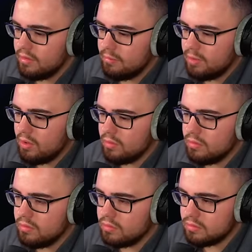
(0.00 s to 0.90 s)
Bro,
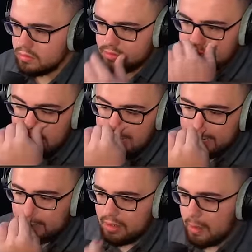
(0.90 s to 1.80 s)
die!
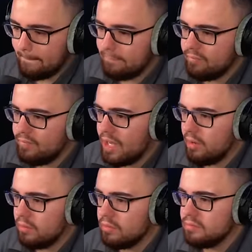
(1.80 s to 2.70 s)

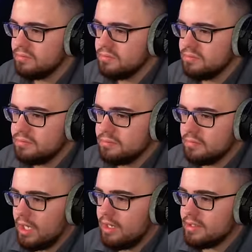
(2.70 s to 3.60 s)
Now,
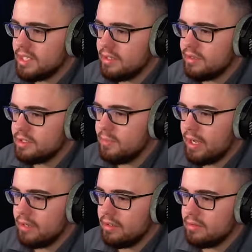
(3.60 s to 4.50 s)
I need to take this
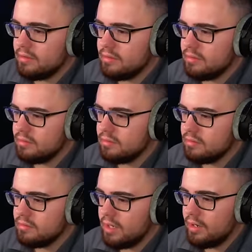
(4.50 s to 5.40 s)
back.
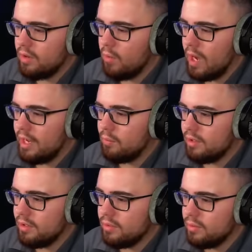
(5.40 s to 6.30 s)
I don't know why i
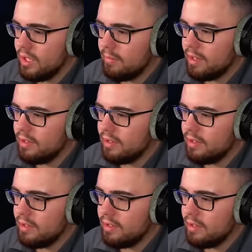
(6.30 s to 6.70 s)
wanted to do that, but I